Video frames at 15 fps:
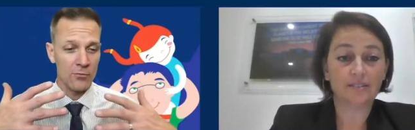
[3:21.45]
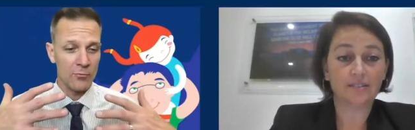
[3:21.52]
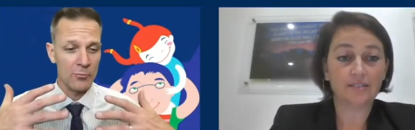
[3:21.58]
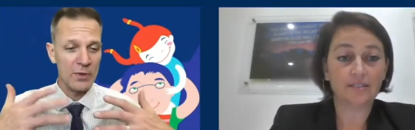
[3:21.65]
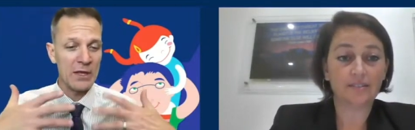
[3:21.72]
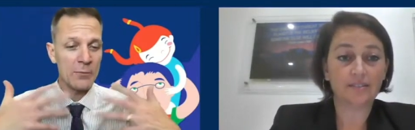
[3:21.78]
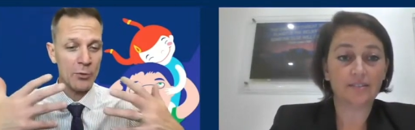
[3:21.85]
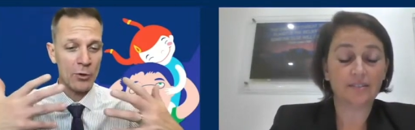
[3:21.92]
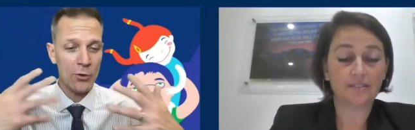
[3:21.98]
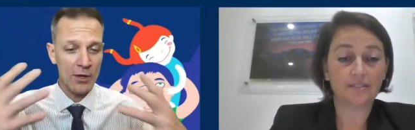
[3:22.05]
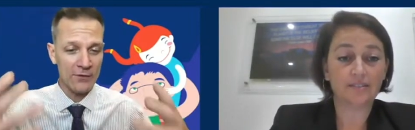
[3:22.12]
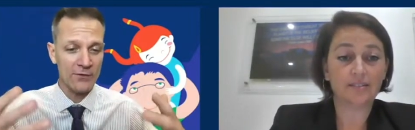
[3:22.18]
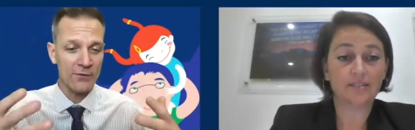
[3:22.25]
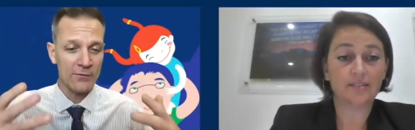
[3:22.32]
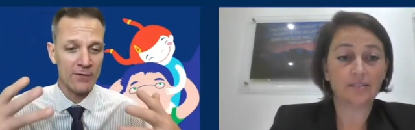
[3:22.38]
Speaker 1: being
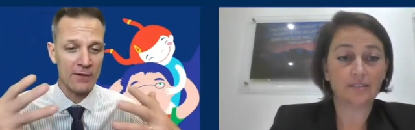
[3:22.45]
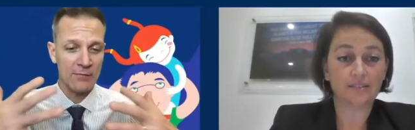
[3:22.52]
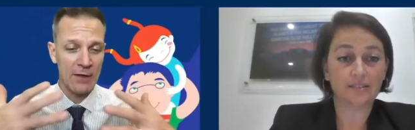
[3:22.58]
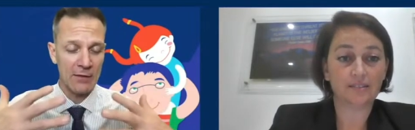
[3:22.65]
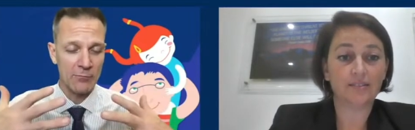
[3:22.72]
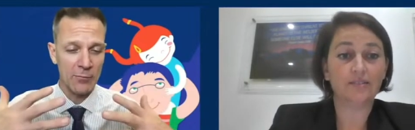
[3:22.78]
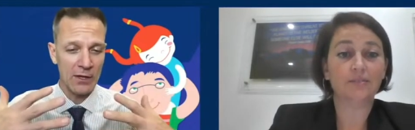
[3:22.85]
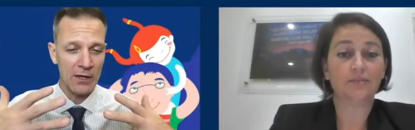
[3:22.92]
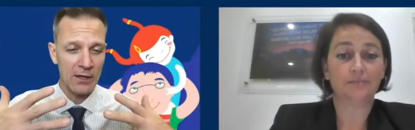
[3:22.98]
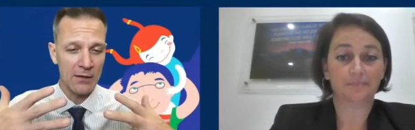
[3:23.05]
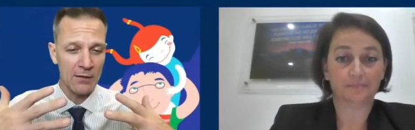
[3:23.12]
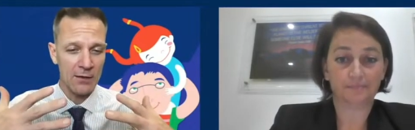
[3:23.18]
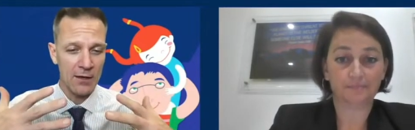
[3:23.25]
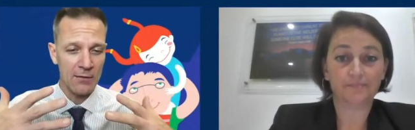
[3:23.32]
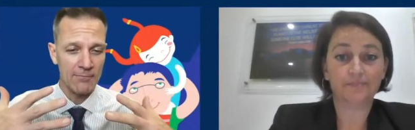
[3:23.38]
progressive and and being
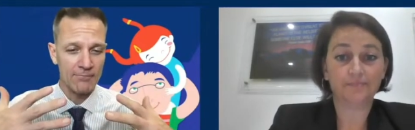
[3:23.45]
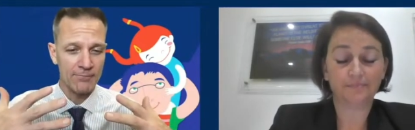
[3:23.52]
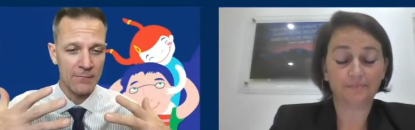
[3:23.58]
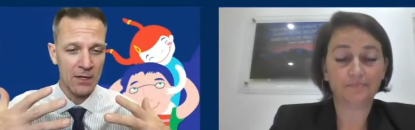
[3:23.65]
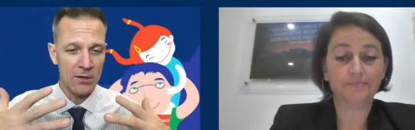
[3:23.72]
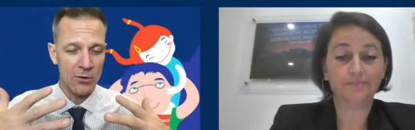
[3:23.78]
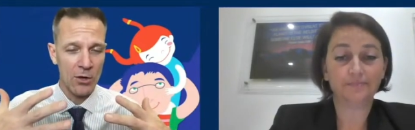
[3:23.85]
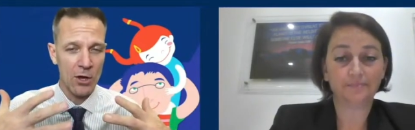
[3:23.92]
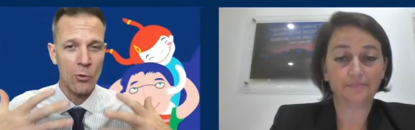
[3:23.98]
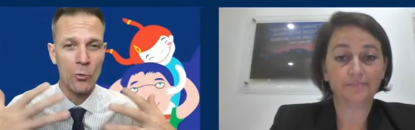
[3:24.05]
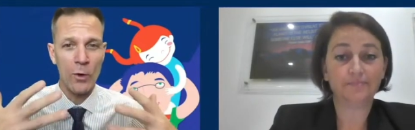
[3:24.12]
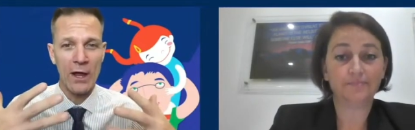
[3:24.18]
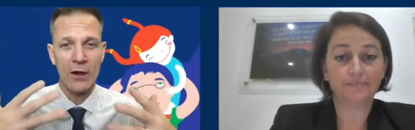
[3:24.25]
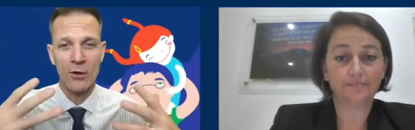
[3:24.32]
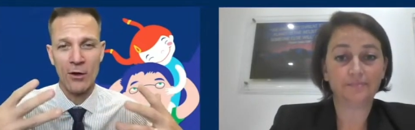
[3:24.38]
um, you know,
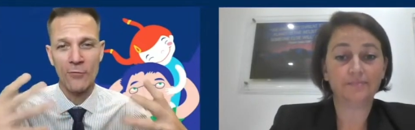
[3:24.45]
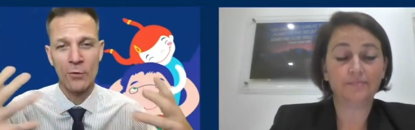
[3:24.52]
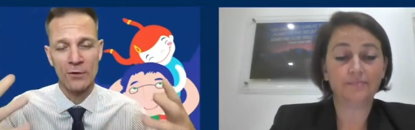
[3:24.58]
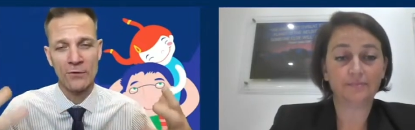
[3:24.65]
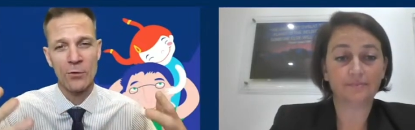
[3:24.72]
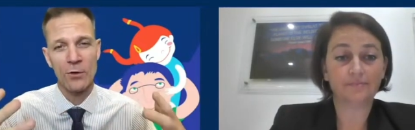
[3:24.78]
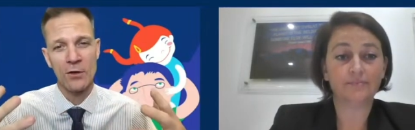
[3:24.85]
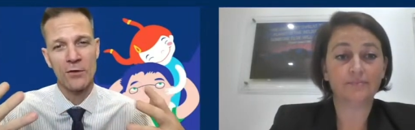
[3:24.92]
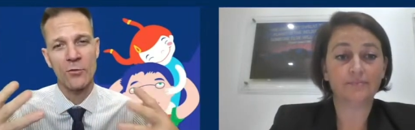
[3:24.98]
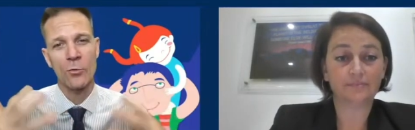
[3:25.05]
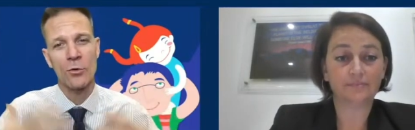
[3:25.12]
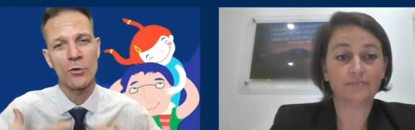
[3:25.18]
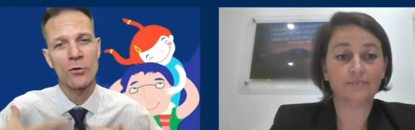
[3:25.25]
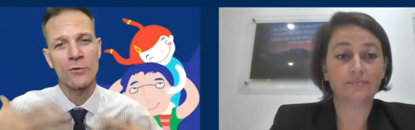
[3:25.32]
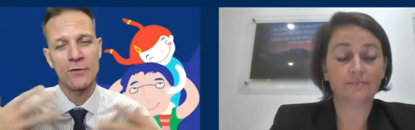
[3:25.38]
aware of what's going on in the
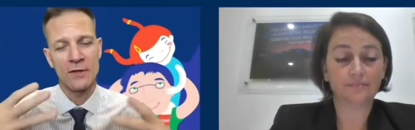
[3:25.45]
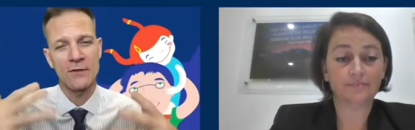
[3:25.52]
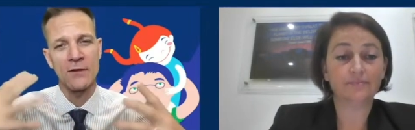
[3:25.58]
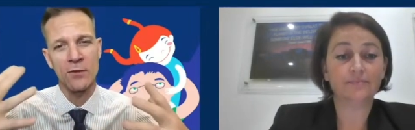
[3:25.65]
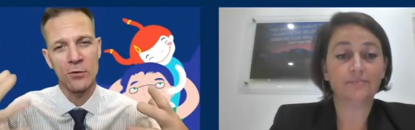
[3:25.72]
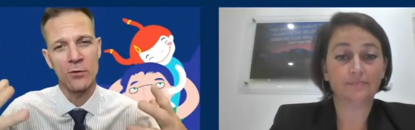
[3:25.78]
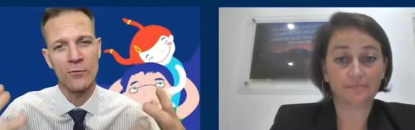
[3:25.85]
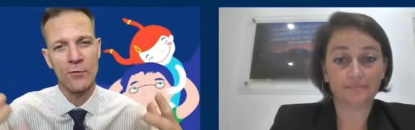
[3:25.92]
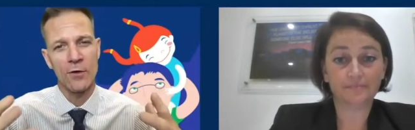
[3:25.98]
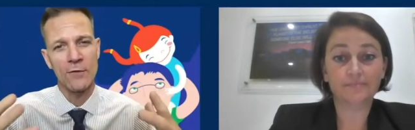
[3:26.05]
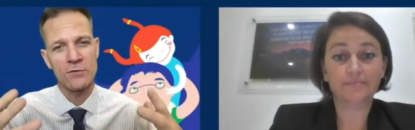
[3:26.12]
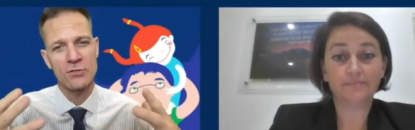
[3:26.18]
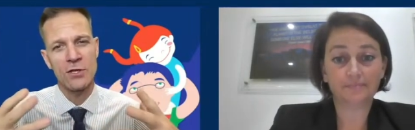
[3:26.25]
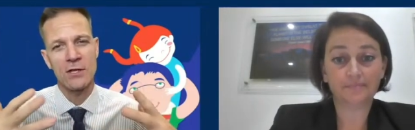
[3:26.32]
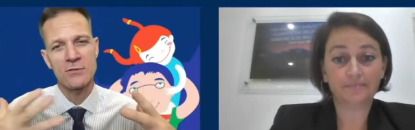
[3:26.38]
world, continuing to evolve and
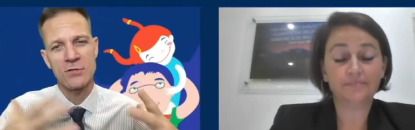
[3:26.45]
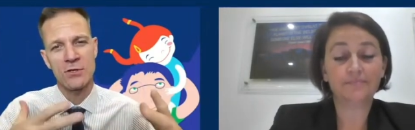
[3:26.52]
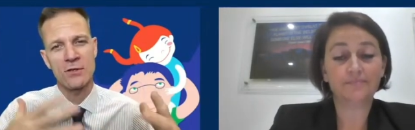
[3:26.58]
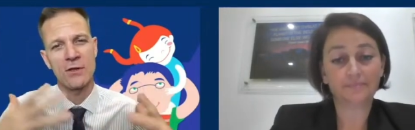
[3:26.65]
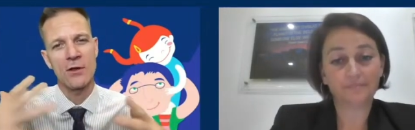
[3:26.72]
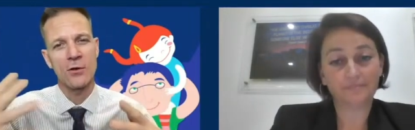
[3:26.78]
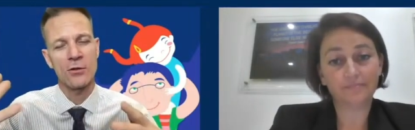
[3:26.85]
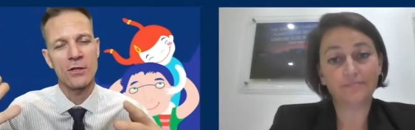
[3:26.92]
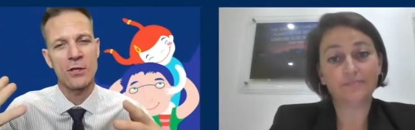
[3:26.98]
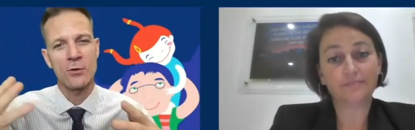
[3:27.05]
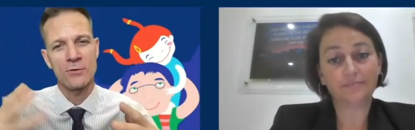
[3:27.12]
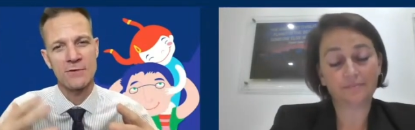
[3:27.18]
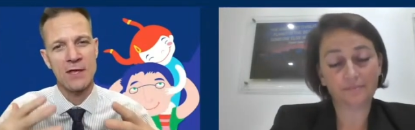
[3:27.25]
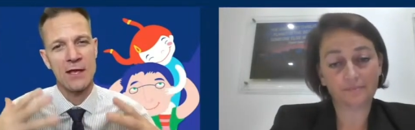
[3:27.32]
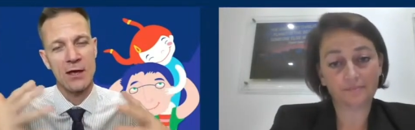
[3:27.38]
change. And earlier you were
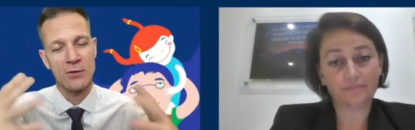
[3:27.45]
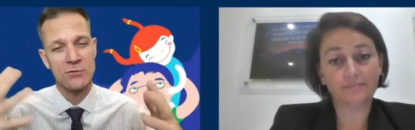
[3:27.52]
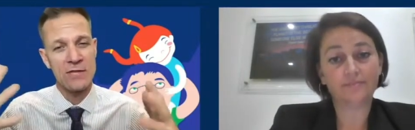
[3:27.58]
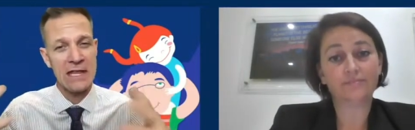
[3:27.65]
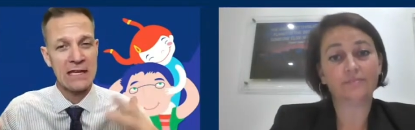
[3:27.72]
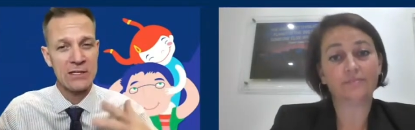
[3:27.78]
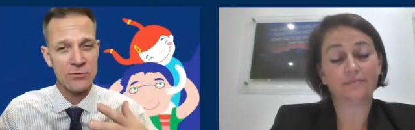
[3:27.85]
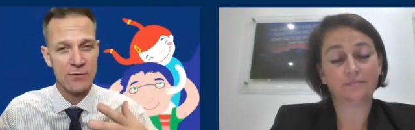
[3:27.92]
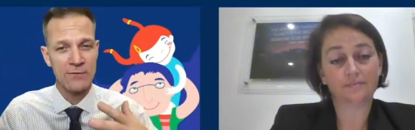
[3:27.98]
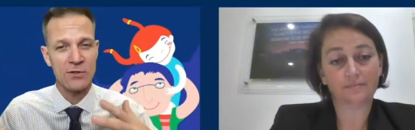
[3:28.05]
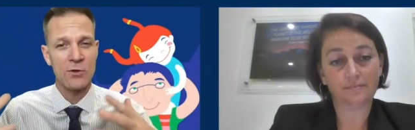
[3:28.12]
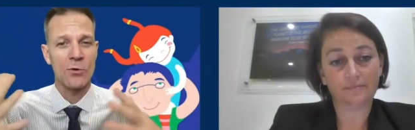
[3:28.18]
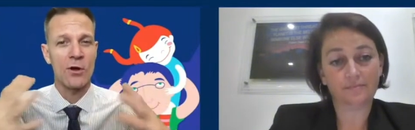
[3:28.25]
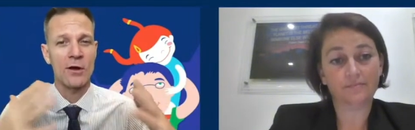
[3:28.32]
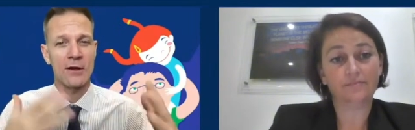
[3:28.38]
saying how data driven
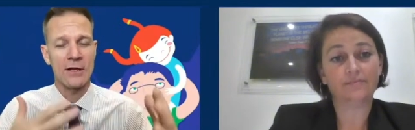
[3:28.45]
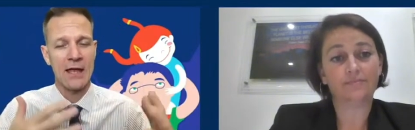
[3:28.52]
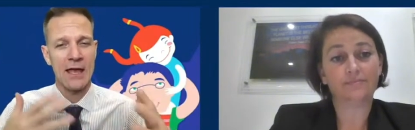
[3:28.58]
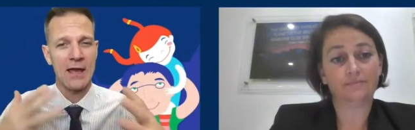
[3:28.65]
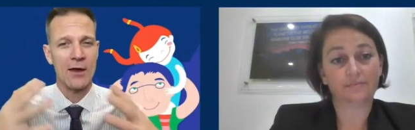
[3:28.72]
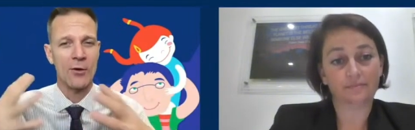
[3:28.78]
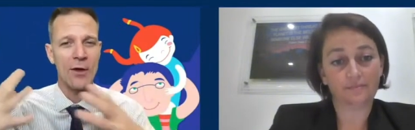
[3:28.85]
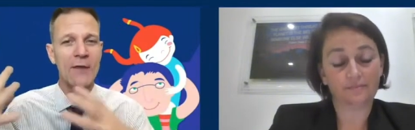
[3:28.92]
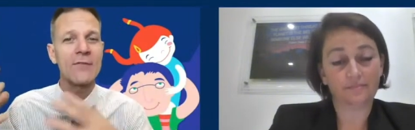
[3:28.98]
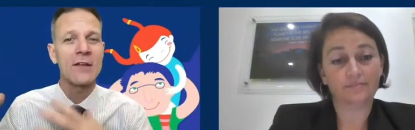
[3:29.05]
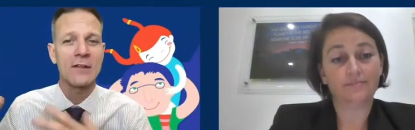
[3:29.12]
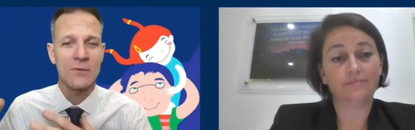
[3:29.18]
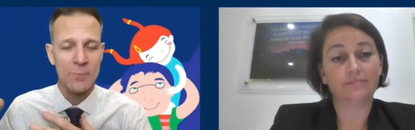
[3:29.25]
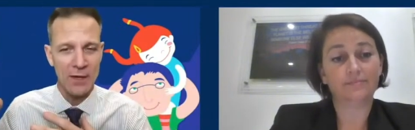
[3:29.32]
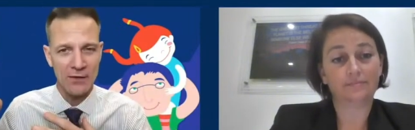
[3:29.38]
you are and how
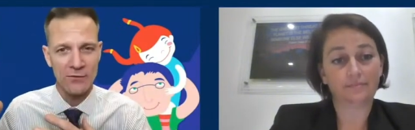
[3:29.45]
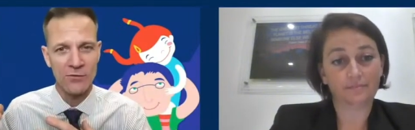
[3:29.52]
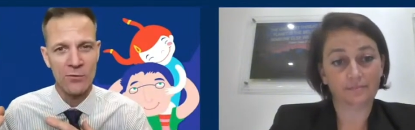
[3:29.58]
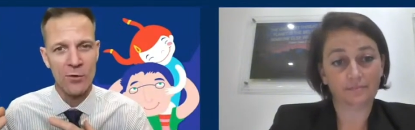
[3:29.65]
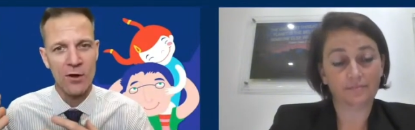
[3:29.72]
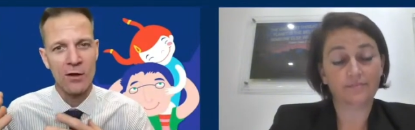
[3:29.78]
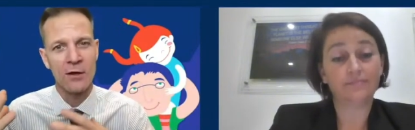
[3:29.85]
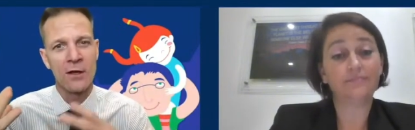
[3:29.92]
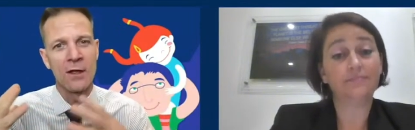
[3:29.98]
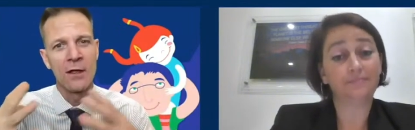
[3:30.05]
evidence based you are.